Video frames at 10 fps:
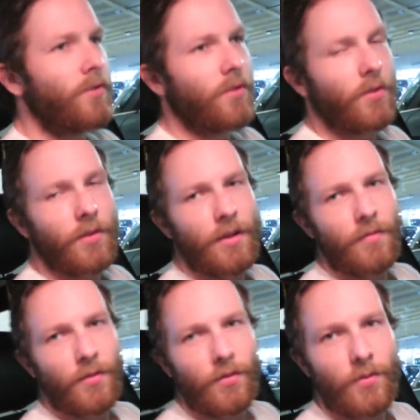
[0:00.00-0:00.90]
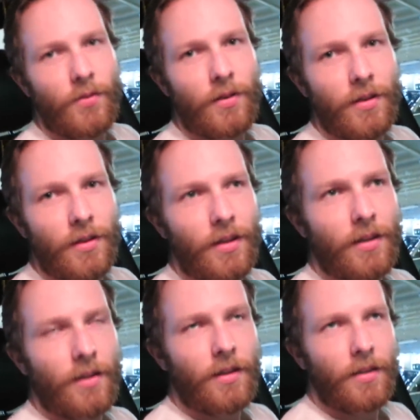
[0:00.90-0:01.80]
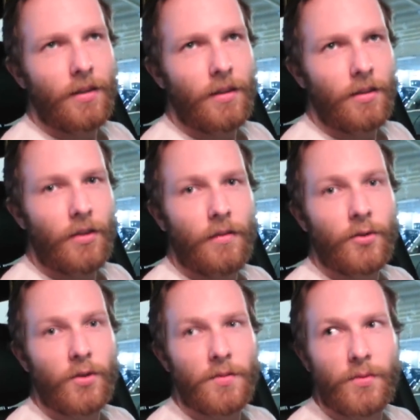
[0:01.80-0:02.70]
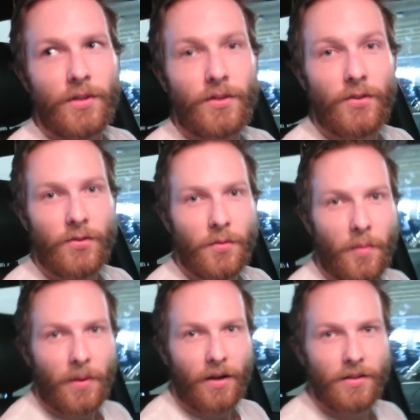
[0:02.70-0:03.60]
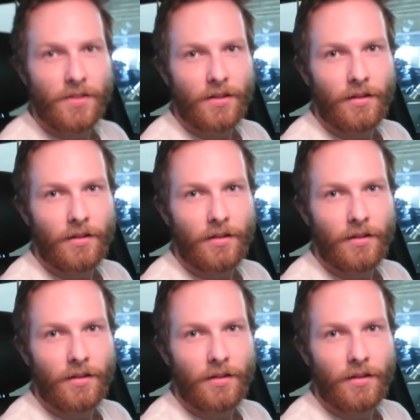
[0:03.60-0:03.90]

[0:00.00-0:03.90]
So if you have a choice between two superpowers,